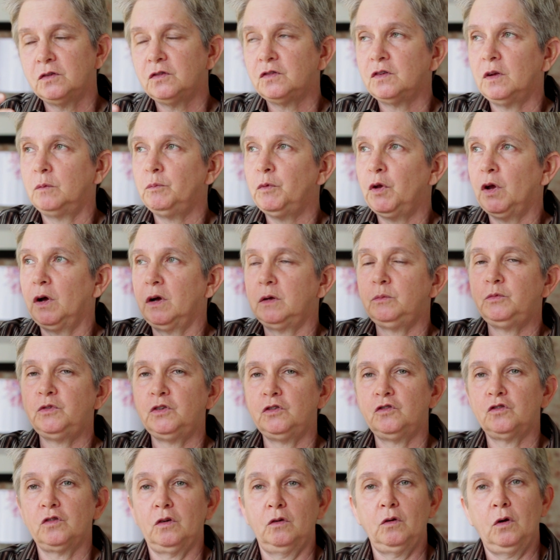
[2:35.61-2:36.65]
Sometimes
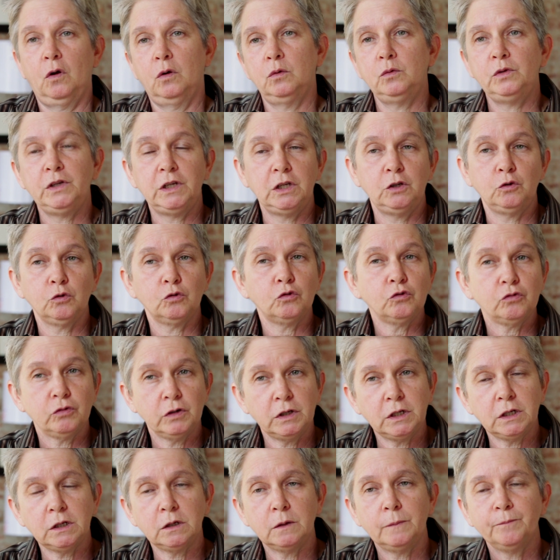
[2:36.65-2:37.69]
it's our own inner
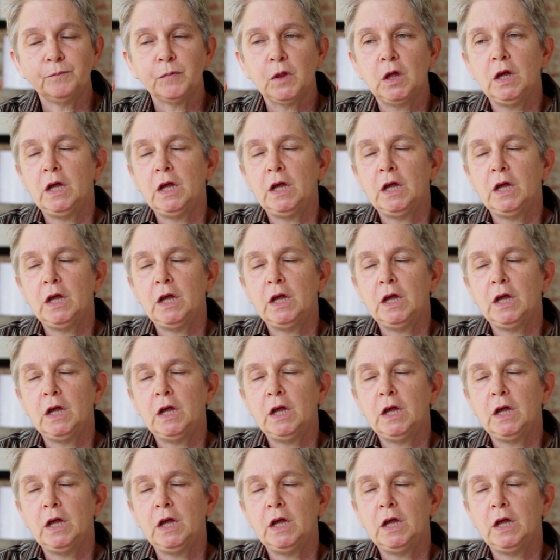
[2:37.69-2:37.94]
critic.